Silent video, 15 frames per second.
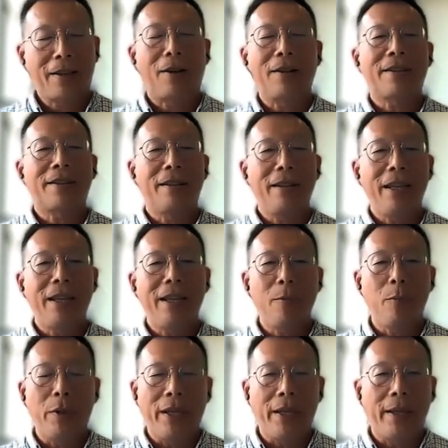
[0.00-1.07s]
okay,
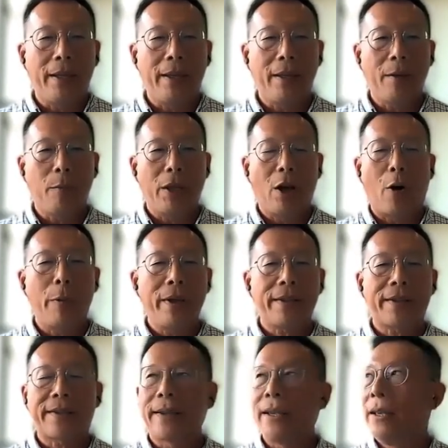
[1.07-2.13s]
constantly we we
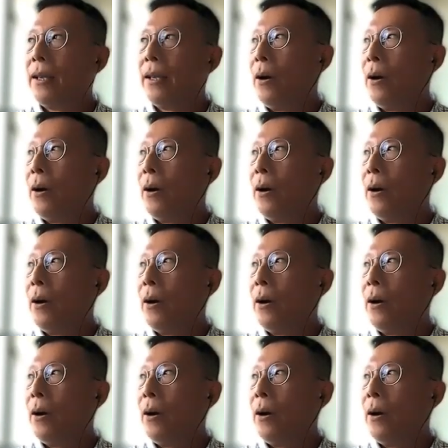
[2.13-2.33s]
always